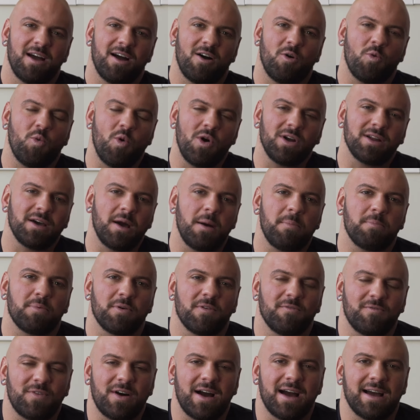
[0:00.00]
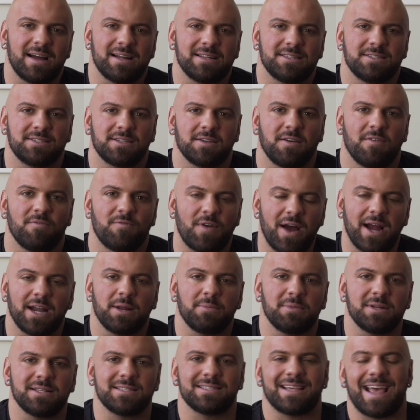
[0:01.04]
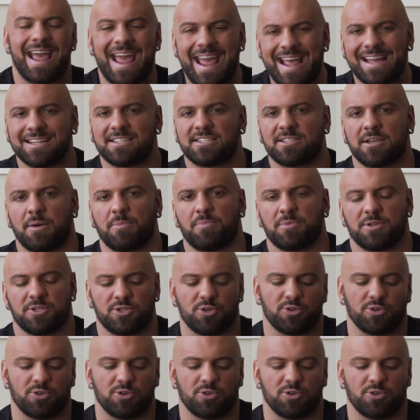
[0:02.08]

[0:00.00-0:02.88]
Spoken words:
One-Up provides vitamins and supplements.